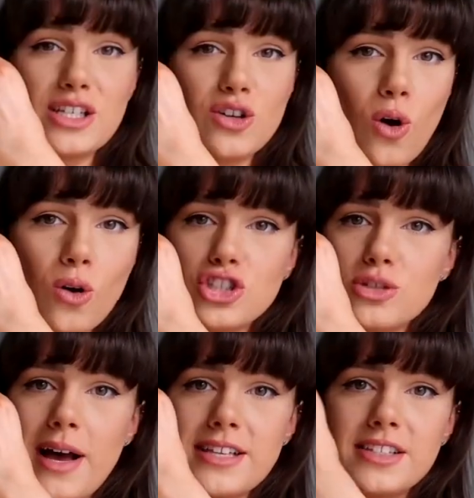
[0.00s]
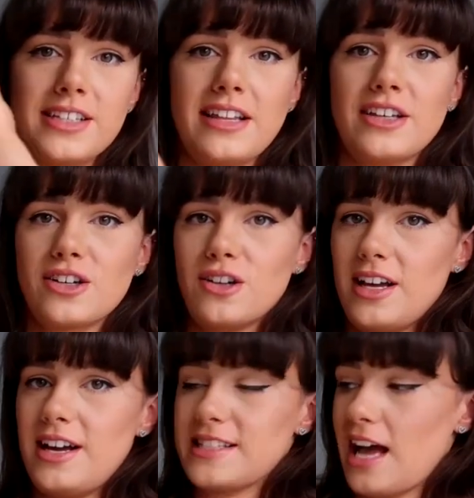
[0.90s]
a gorgeous pastel yellow
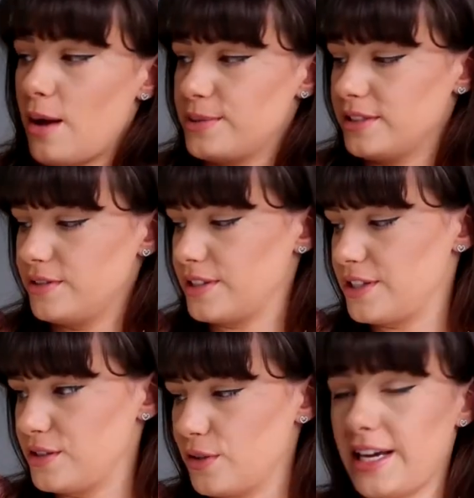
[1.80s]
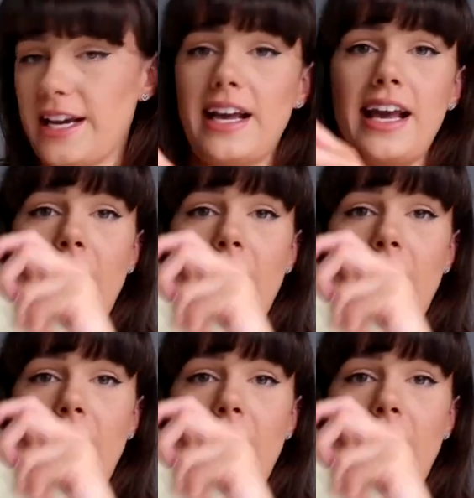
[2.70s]
colour. It's absolutely stunning. It